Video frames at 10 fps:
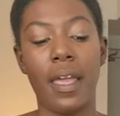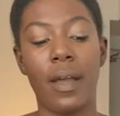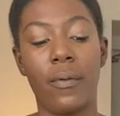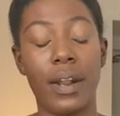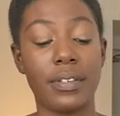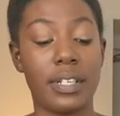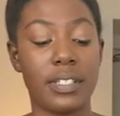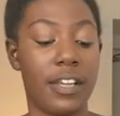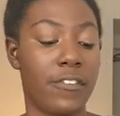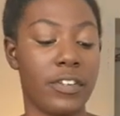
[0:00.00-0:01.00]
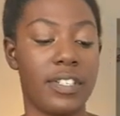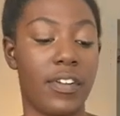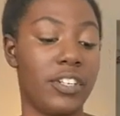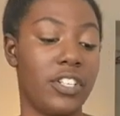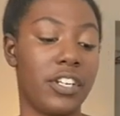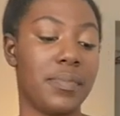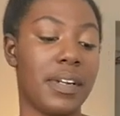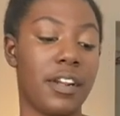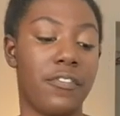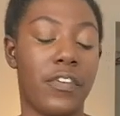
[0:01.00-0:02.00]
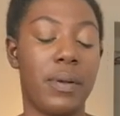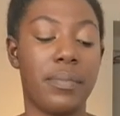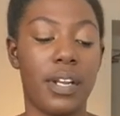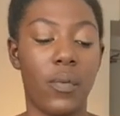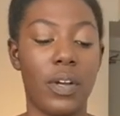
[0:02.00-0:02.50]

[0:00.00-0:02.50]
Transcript: what I was going to say, first of all, and Judgment confirmed it,